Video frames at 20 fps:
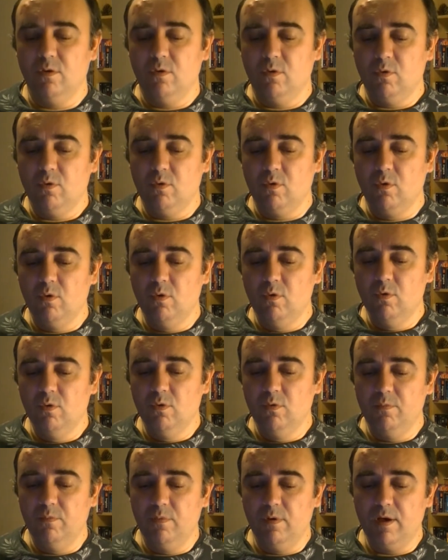
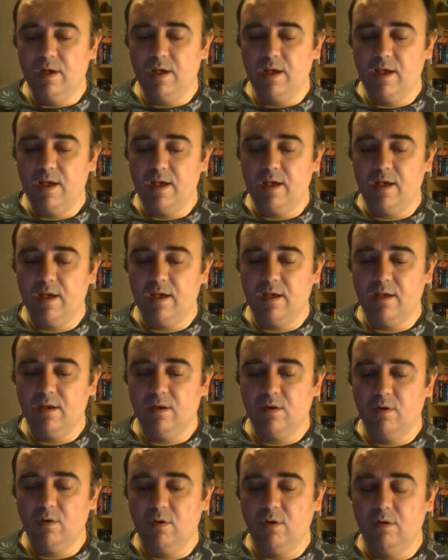who
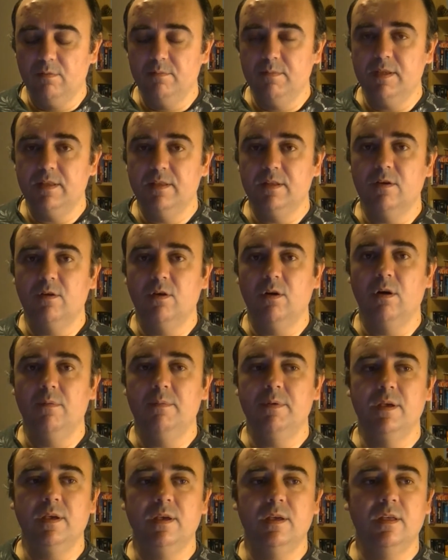got me in the
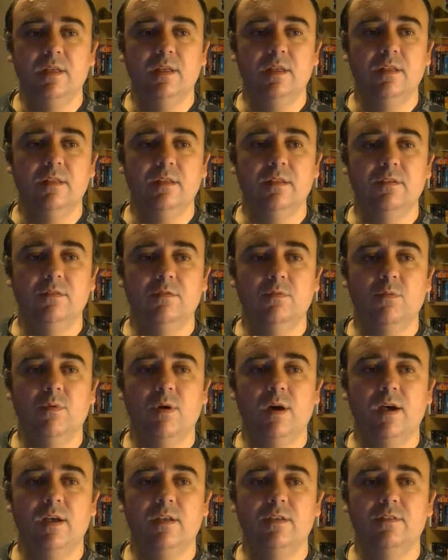hobby? This
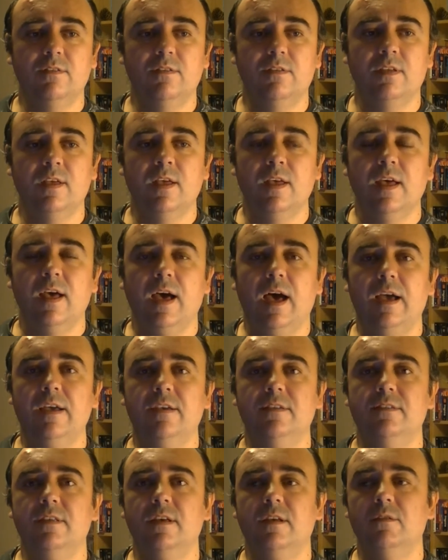was, I
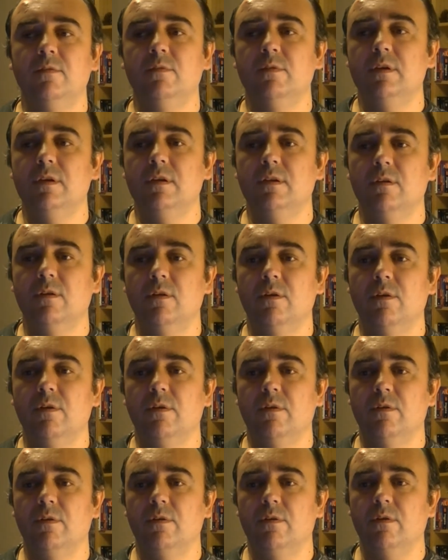started
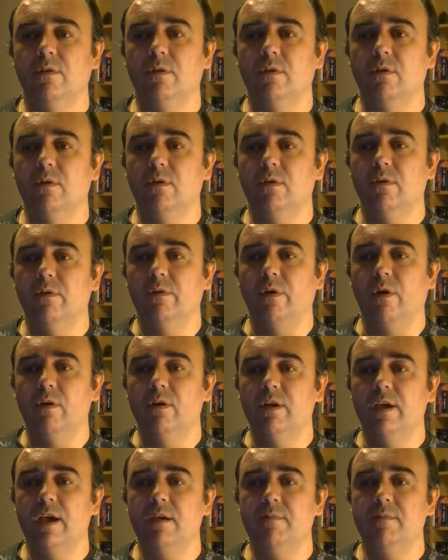doing role
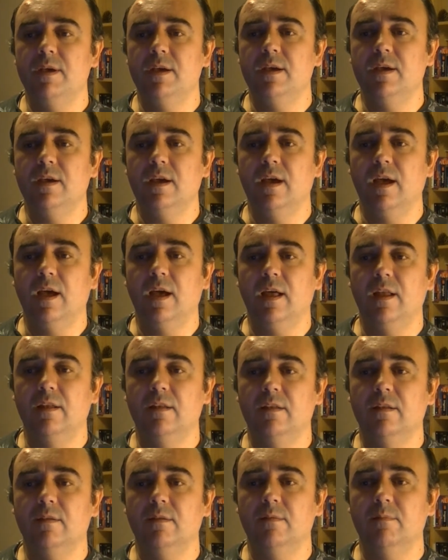gaming,
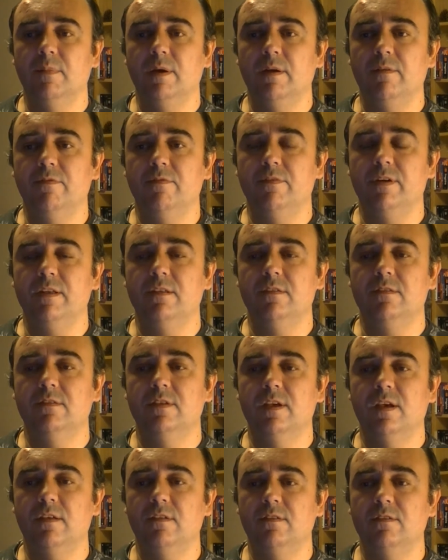and my friends
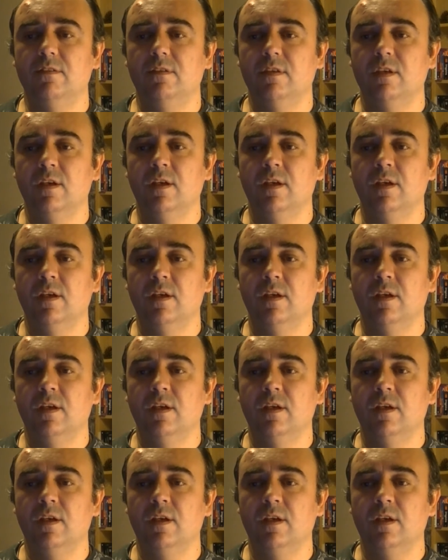just